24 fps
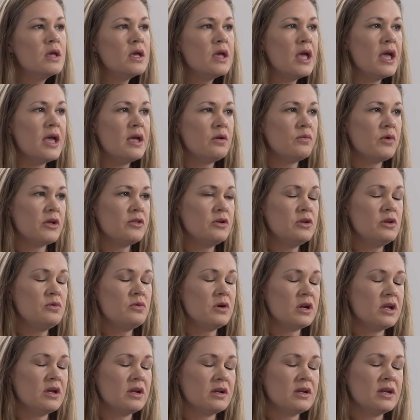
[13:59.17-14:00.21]
and whether you
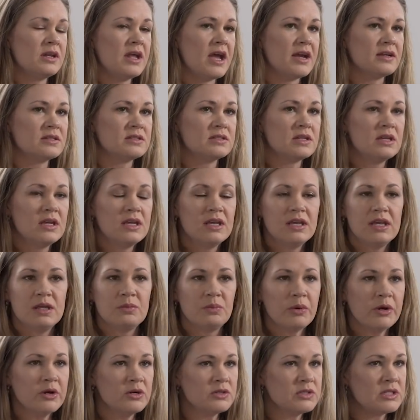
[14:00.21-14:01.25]
want to connect
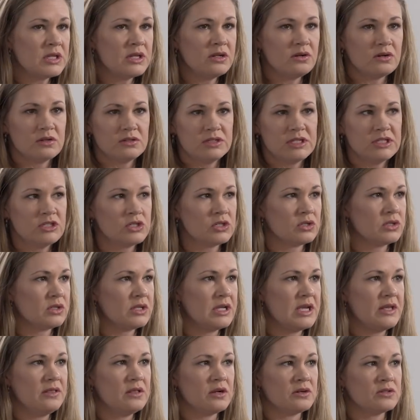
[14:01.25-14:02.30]
in person or
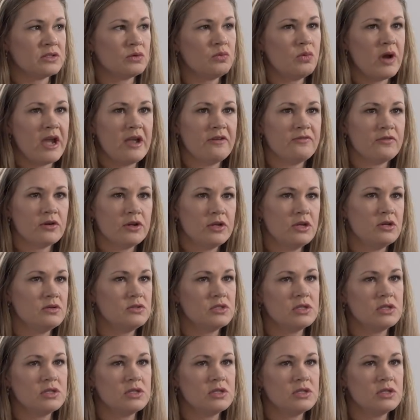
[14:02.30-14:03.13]
digitally, there's a way for you